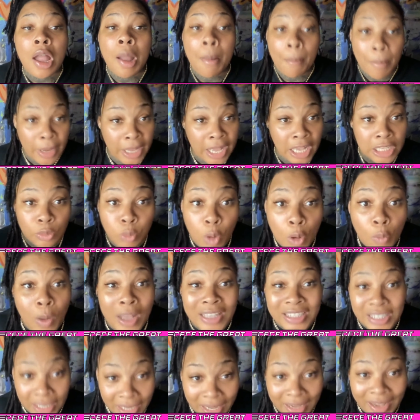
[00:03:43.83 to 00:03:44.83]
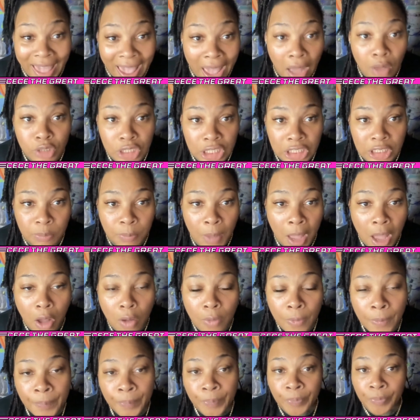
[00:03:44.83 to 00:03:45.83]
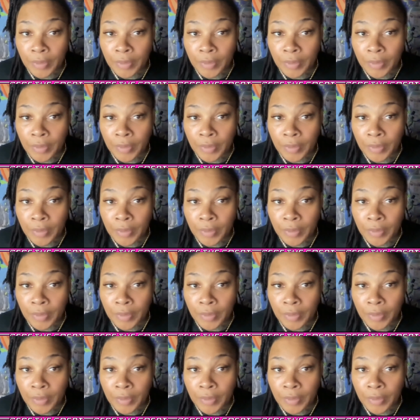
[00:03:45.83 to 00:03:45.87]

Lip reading: because we wasn't allowed to smoke.